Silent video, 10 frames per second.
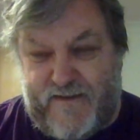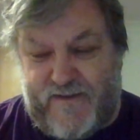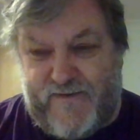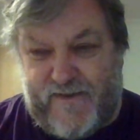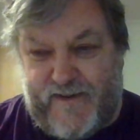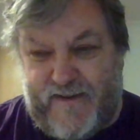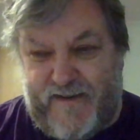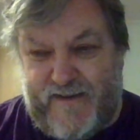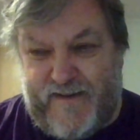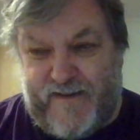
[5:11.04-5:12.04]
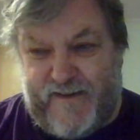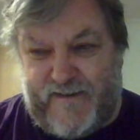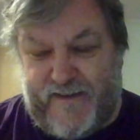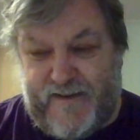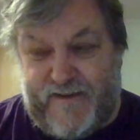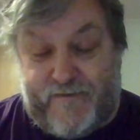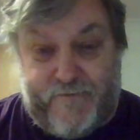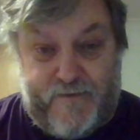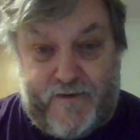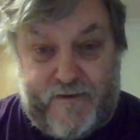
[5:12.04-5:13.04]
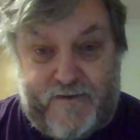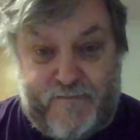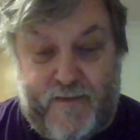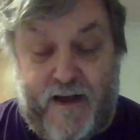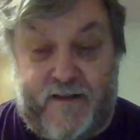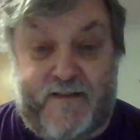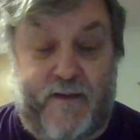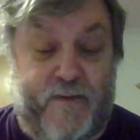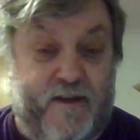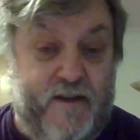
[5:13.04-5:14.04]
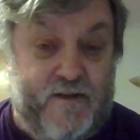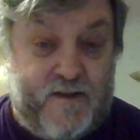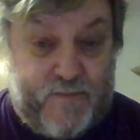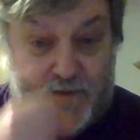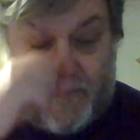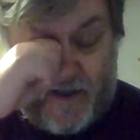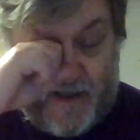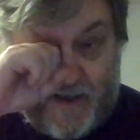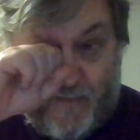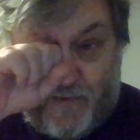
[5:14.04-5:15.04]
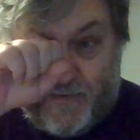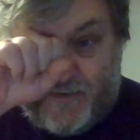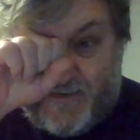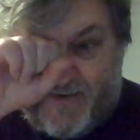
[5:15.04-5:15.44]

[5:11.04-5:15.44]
to uh, it's, uh, it's, you know, it's mildest application, I suppose, for heartburn.